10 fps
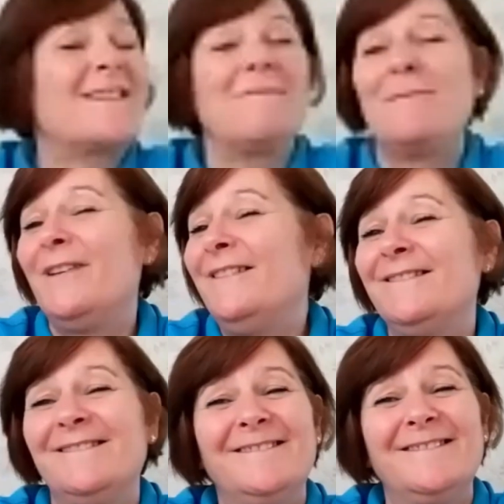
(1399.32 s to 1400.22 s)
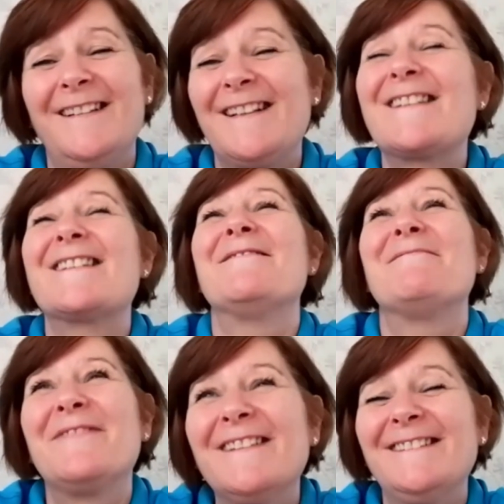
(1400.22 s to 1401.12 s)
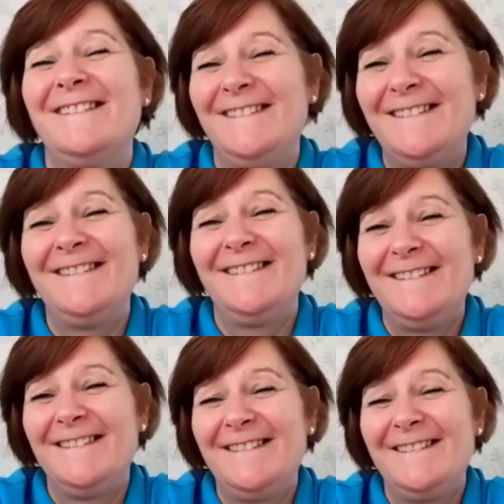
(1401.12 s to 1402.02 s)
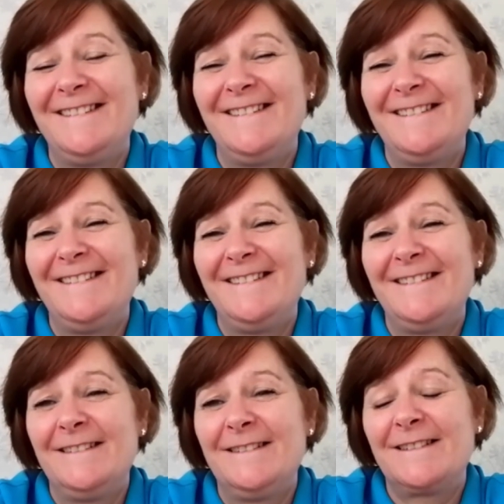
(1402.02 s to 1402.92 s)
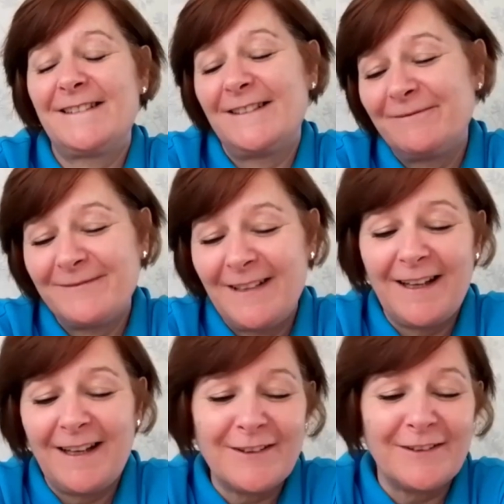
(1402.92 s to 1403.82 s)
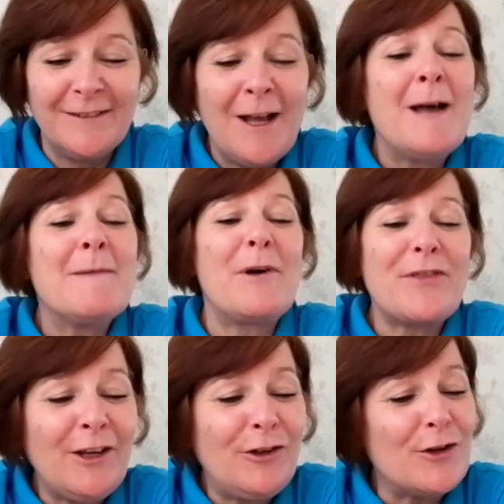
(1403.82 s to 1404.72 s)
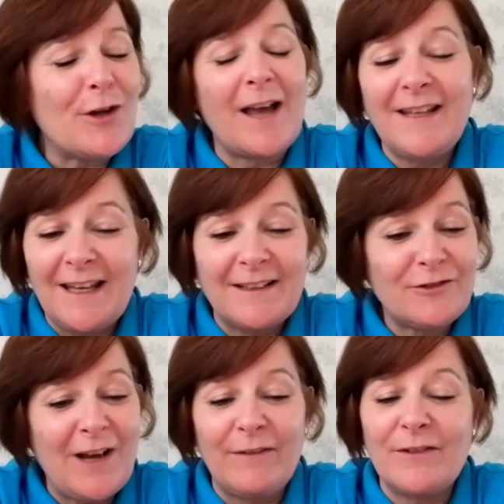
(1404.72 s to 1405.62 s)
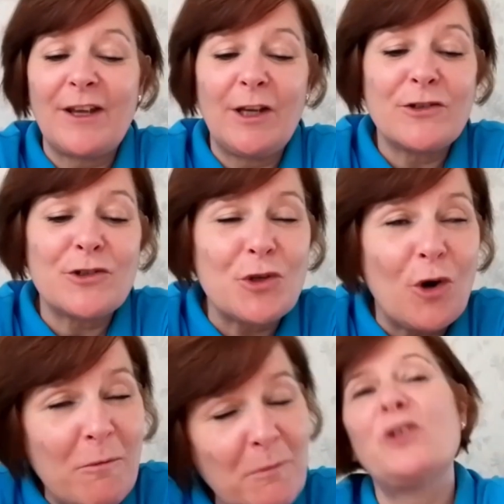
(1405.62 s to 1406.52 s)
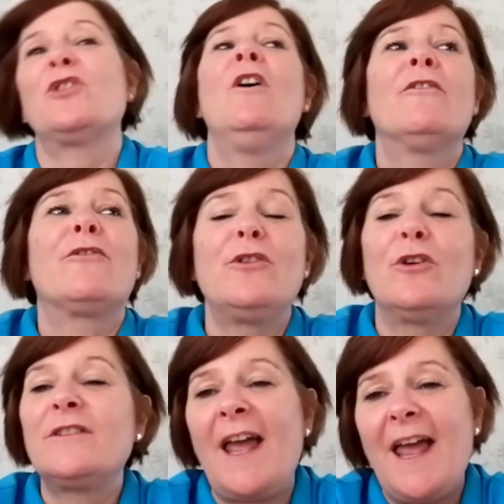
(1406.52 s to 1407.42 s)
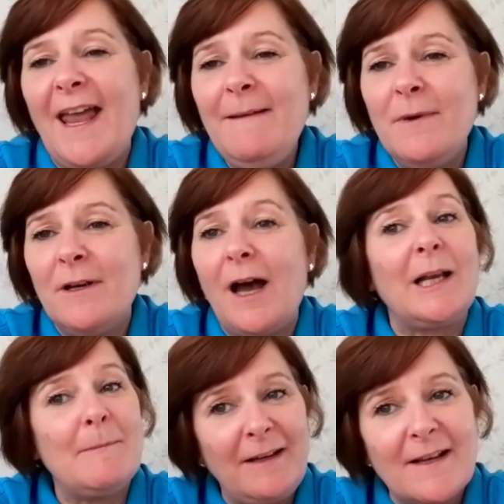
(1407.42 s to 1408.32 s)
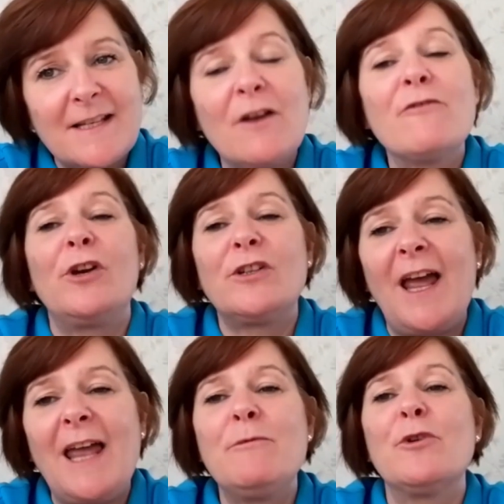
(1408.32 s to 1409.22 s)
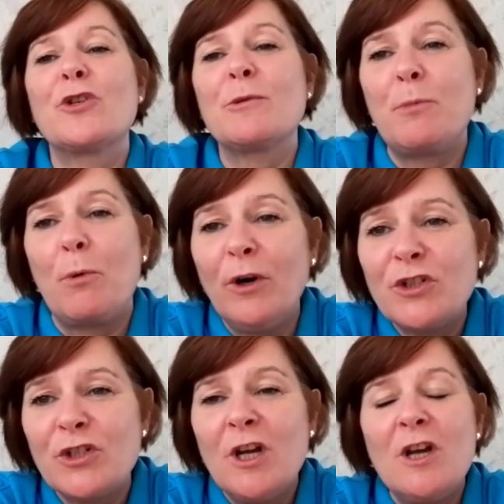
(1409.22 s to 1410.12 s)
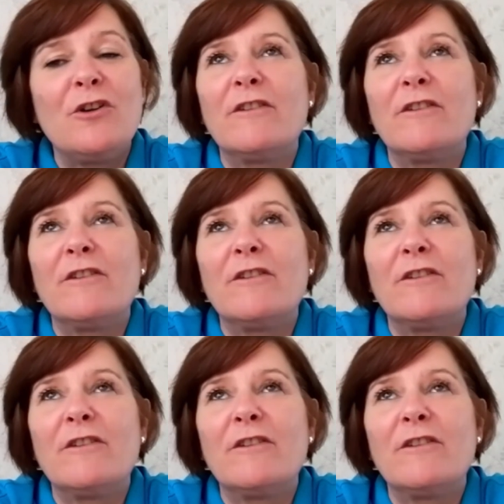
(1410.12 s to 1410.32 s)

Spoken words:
simple. Yeah, I know. But thank you again, Treflyn. Thank you so much for your time, and I mean this, for your time, your support, your